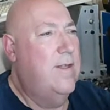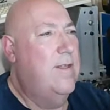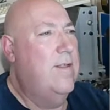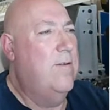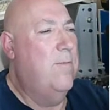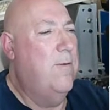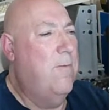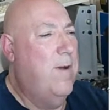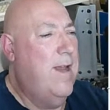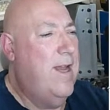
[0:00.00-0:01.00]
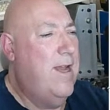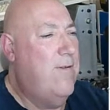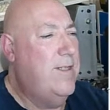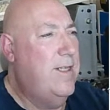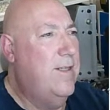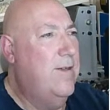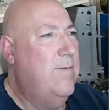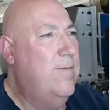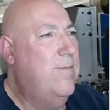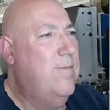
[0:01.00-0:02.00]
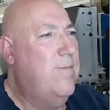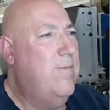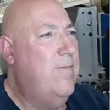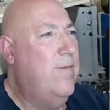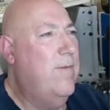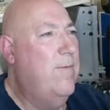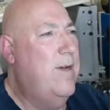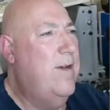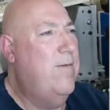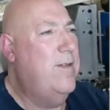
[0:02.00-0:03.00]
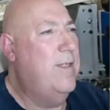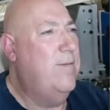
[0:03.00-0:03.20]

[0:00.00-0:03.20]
So, but where is it though? Where is it?